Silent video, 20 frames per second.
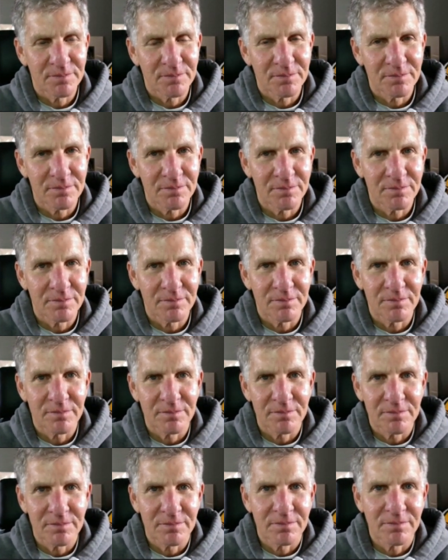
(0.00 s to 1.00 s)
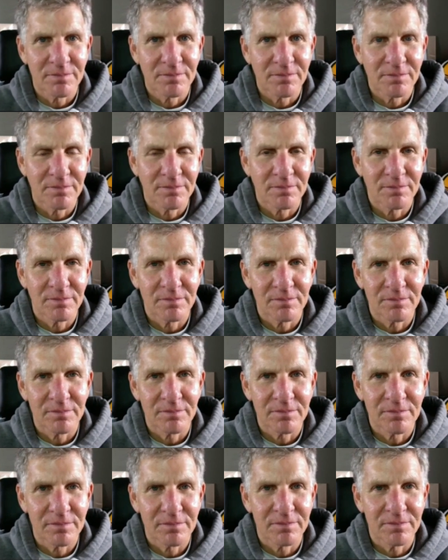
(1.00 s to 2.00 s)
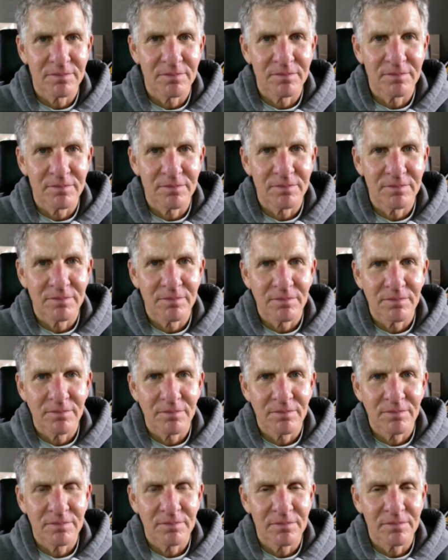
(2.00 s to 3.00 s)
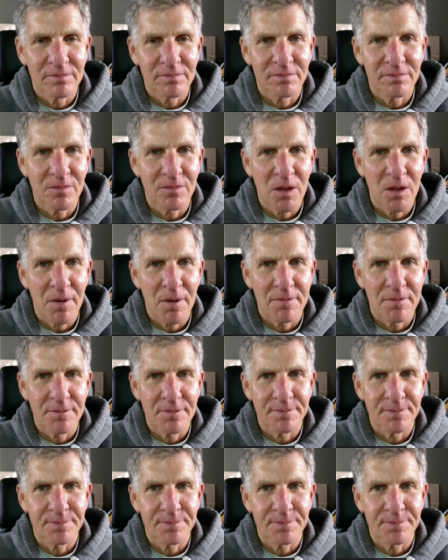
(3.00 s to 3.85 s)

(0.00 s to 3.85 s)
This person isn't speaking.